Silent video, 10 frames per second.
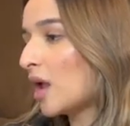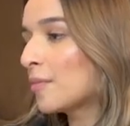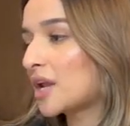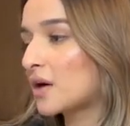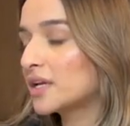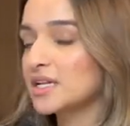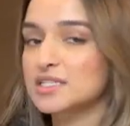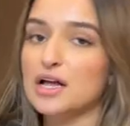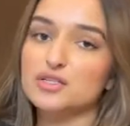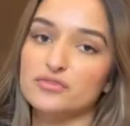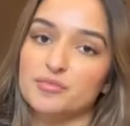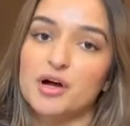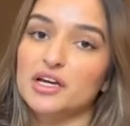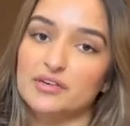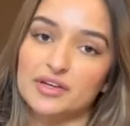but now he has that, so if I'm
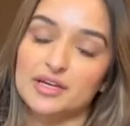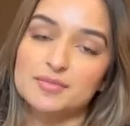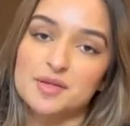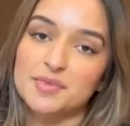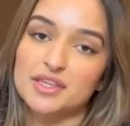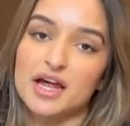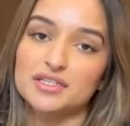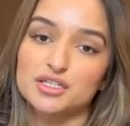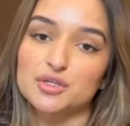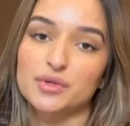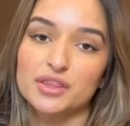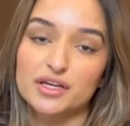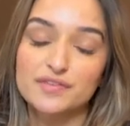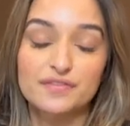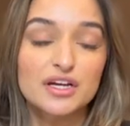not giving him something that has to do with
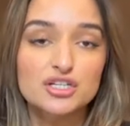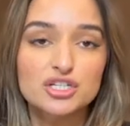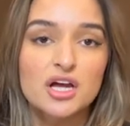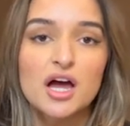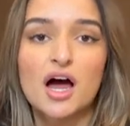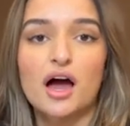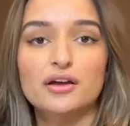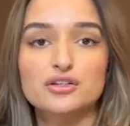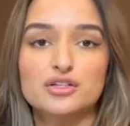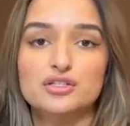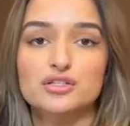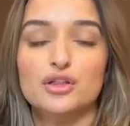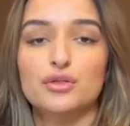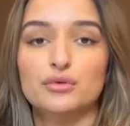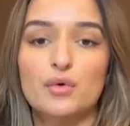like fish, I can
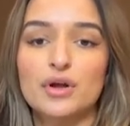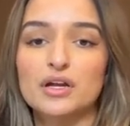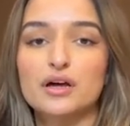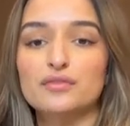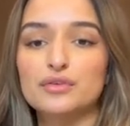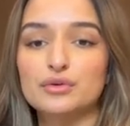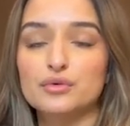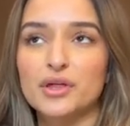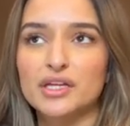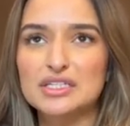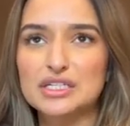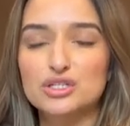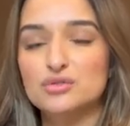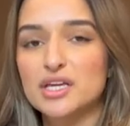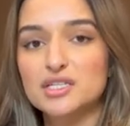just throw in a few, I think it's like
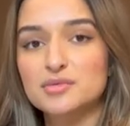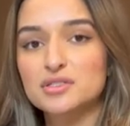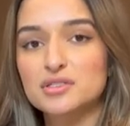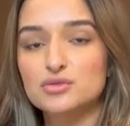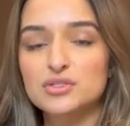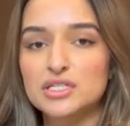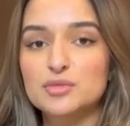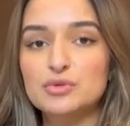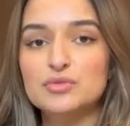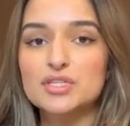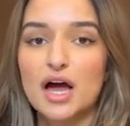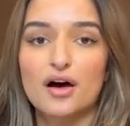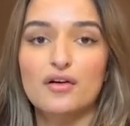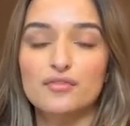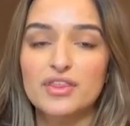two taste two teaspoons
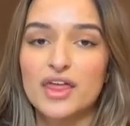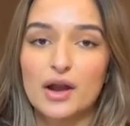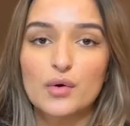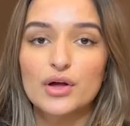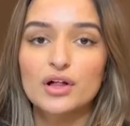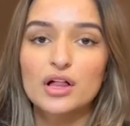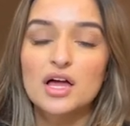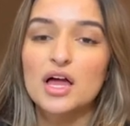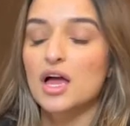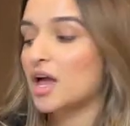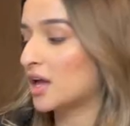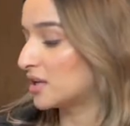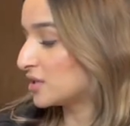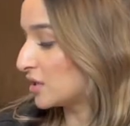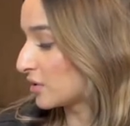of that oil
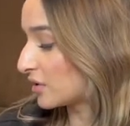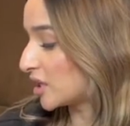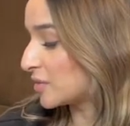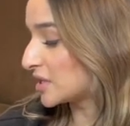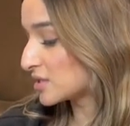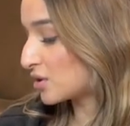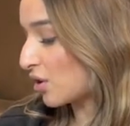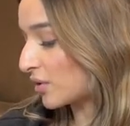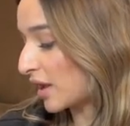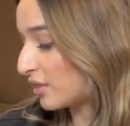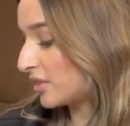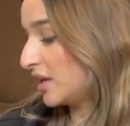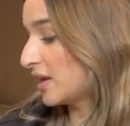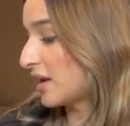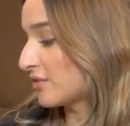and you know it'll keep his coat
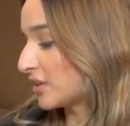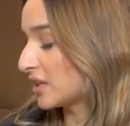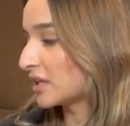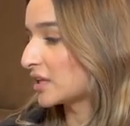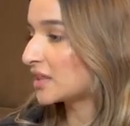healthy and everything like